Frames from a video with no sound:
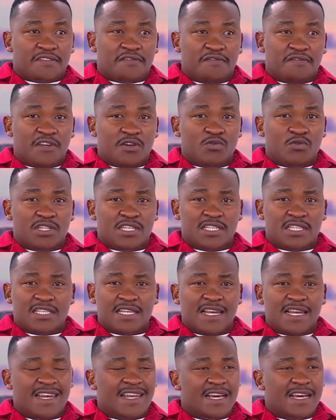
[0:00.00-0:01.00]
fee, which is
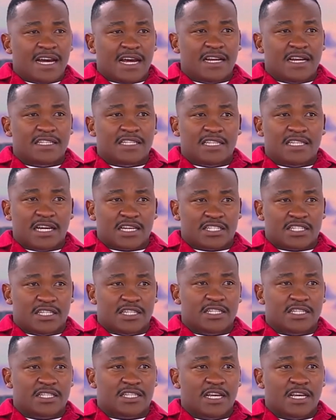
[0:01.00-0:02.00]
illegal
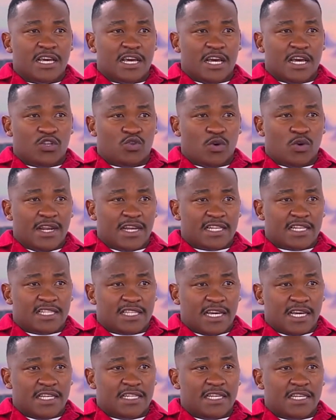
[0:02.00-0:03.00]
deductions to an
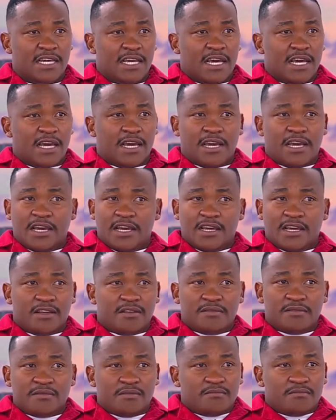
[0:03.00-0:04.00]
extent,
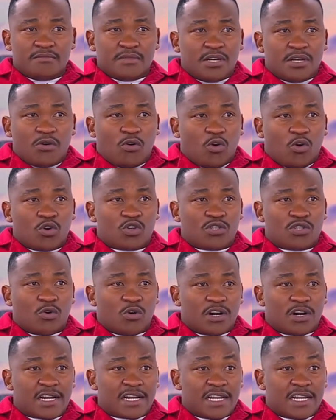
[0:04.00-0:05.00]

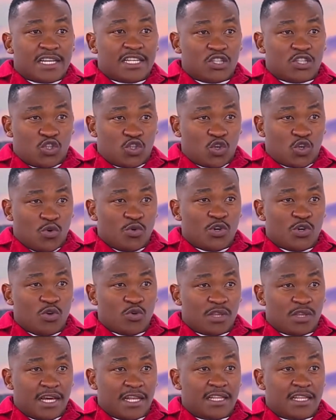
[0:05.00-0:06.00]
already showing you
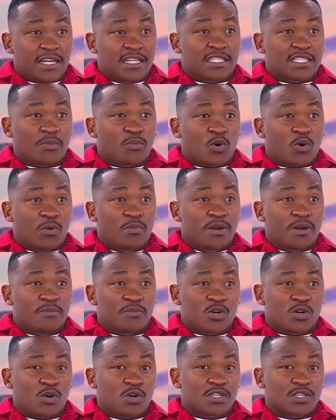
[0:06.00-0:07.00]
that there is a problem,
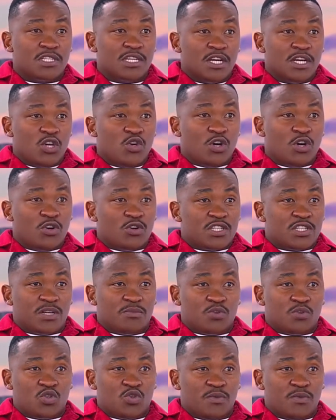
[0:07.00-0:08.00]
because you are not
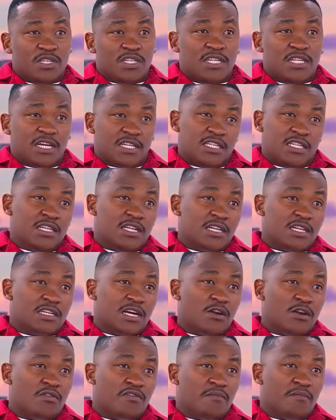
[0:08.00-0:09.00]
supposed to be deducting that
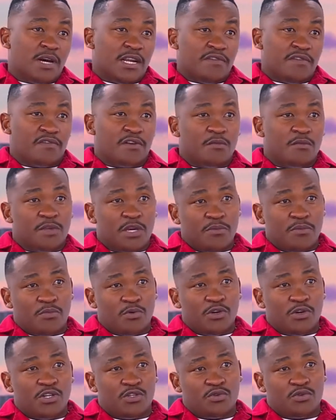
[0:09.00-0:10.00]
kind of money from the
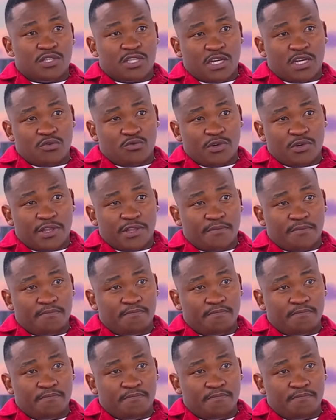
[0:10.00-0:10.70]
employee to start with.